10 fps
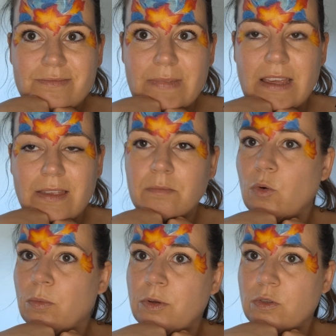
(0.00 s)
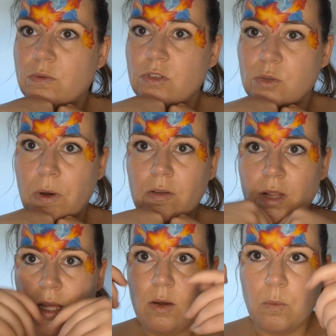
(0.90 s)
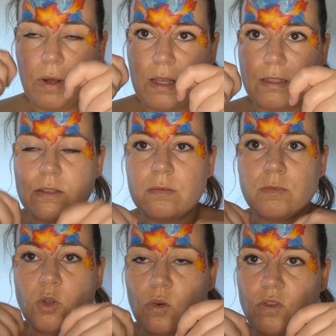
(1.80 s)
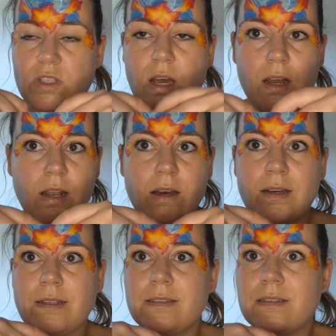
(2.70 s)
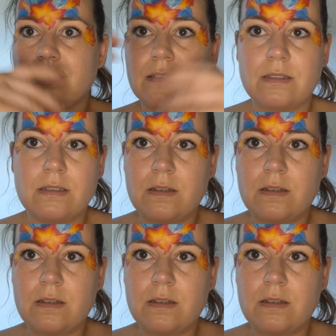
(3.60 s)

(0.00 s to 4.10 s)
make them more beautiful as well, with some dots, highlights and